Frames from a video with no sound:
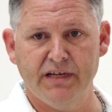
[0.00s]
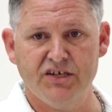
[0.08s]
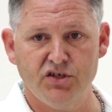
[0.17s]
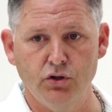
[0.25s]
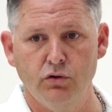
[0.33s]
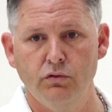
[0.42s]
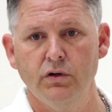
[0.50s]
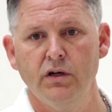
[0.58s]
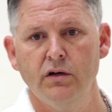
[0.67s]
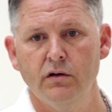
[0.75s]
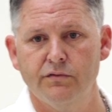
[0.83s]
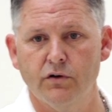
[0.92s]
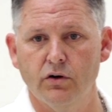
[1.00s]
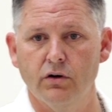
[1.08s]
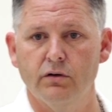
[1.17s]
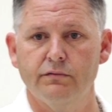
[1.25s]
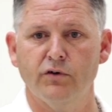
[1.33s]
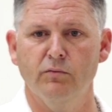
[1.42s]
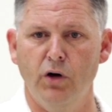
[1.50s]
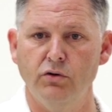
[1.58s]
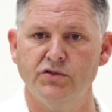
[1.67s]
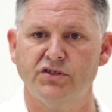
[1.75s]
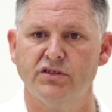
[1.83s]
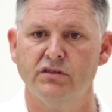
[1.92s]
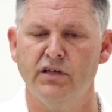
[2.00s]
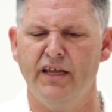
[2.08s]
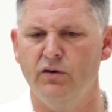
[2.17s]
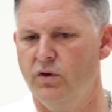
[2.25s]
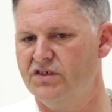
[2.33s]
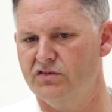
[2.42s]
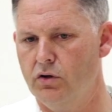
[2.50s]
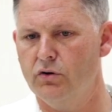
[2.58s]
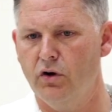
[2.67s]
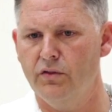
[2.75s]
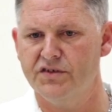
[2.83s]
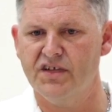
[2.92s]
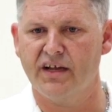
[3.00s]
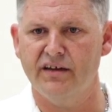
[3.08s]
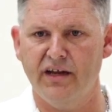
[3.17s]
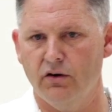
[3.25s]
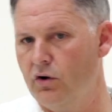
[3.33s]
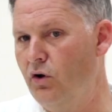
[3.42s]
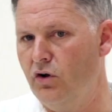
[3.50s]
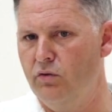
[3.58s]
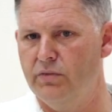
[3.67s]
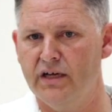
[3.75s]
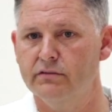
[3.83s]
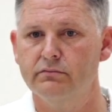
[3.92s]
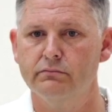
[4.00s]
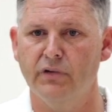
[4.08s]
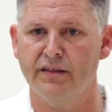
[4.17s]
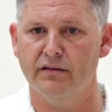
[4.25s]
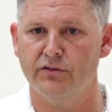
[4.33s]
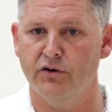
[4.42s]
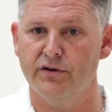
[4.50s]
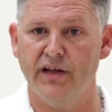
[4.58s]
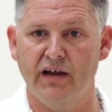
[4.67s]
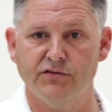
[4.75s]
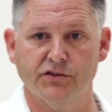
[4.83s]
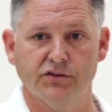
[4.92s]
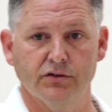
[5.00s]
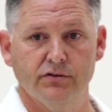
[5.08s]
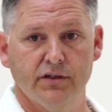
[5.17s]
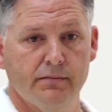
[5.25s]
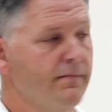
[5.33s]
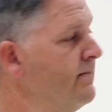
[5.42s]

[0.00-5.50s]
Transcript: day 2 for most, and the ones that don't go on the second day are going home by the third day after surgery.